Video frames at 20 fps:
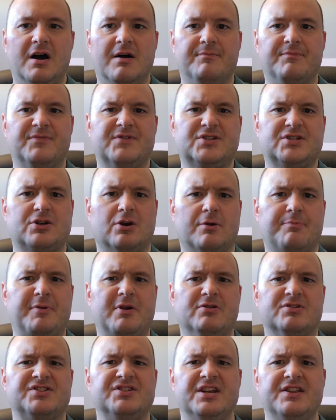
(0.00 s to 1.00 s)
Um,
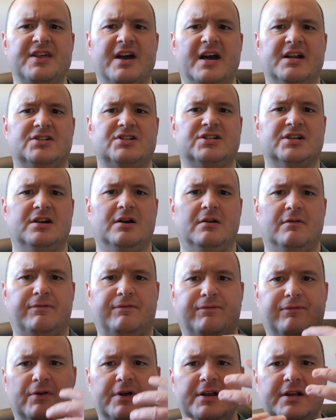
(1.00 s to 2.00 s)
Scorpios need that uh,
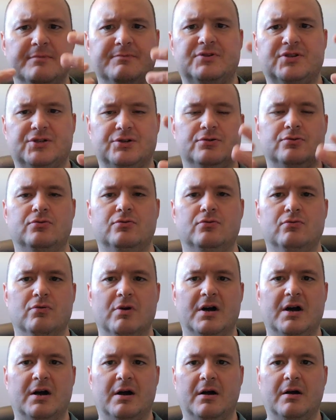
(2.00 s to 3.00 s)
freedom
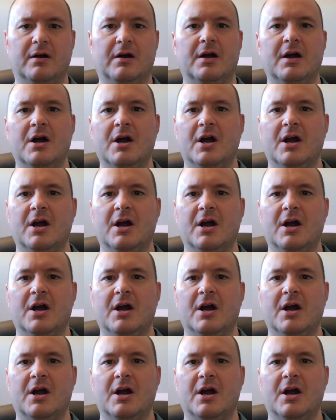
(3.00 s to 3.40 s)
to uh,